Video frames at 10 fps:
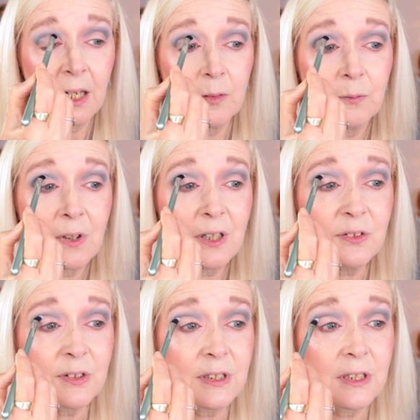And
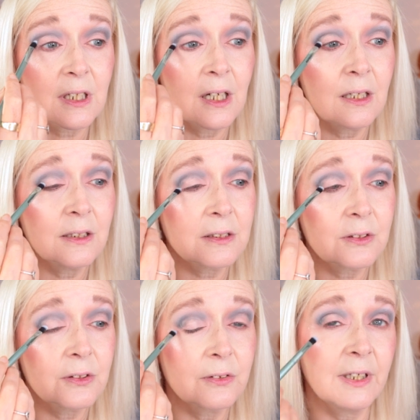whilst the colour
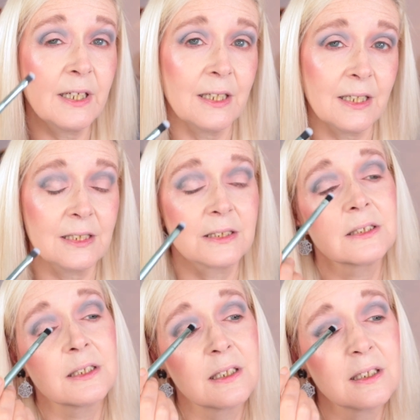story
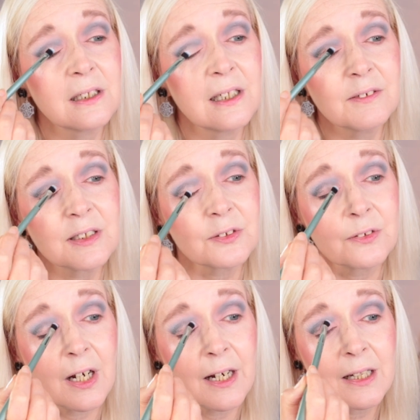is, yeah, it's
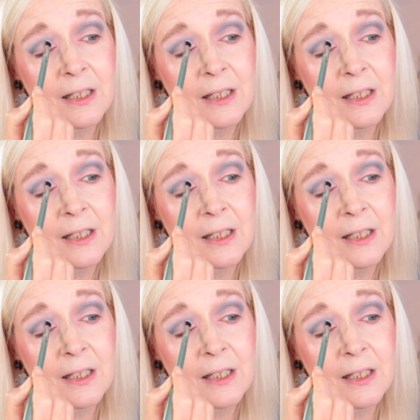alright.